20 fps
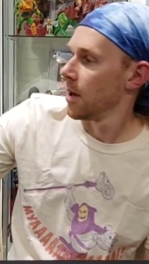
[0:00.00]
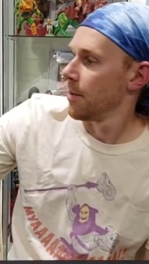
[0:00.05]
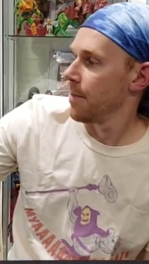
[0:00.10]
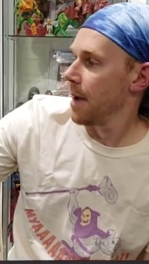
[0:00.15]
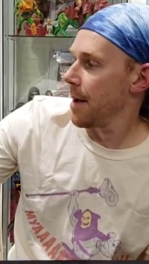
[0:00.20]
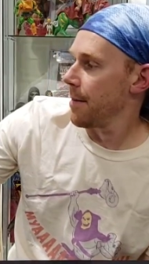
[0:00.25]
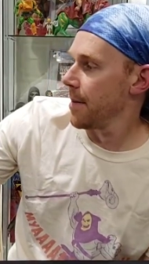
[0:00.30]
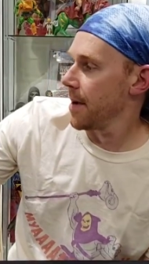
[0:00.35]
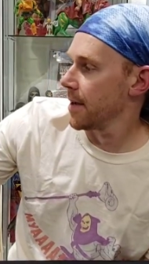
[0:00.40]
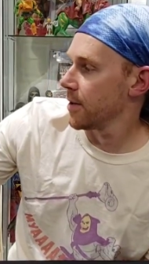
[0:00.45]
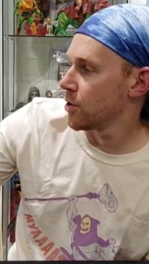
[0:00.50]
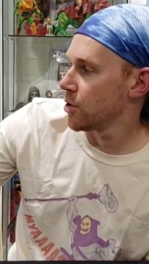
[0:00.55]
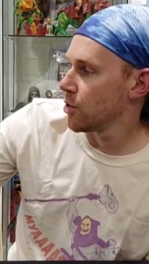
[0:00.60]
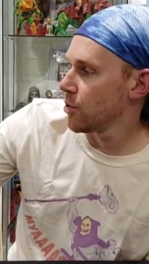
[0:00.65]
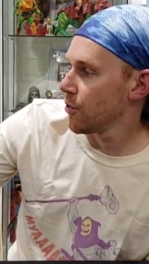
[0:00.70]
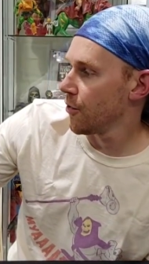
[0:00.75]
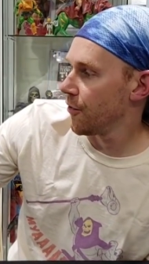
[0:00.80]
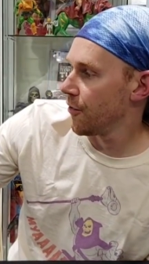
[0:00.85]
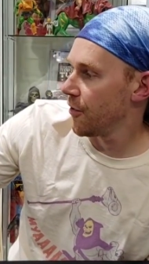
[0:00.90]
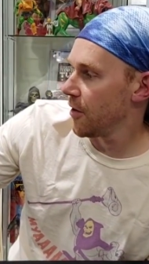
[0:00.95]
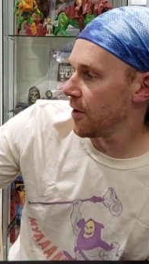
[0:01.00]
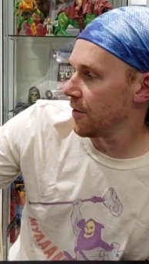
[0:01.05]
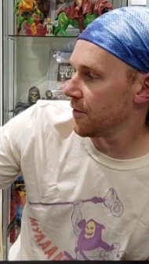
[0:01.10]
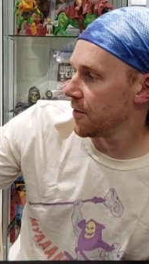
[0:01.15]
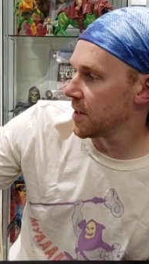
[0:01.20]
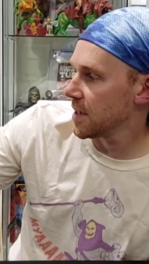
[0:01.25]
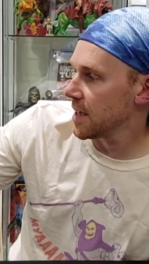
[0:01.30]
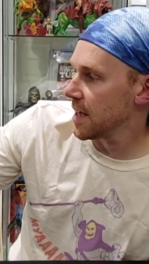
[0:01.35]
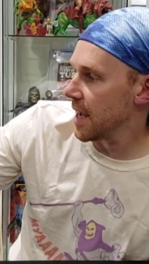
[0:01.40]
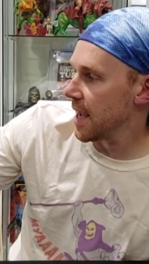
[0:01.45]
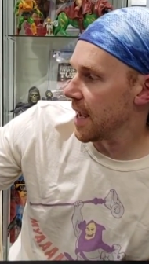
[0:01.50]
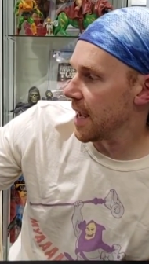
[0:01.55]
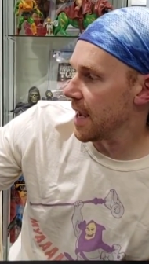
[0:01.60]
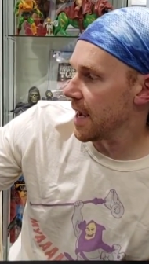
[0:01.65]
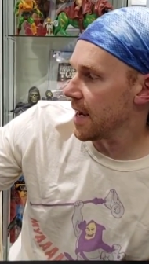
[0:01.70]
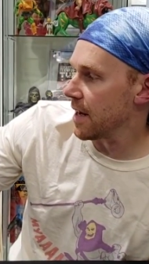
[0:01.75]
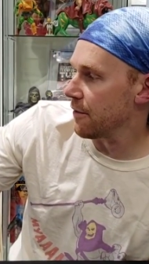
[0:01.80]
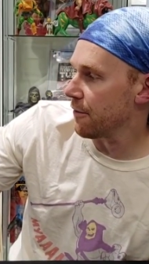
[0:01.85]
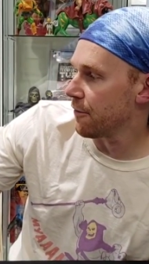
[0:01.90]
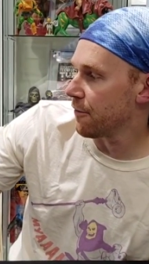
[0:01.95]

Batman two fifty-eight.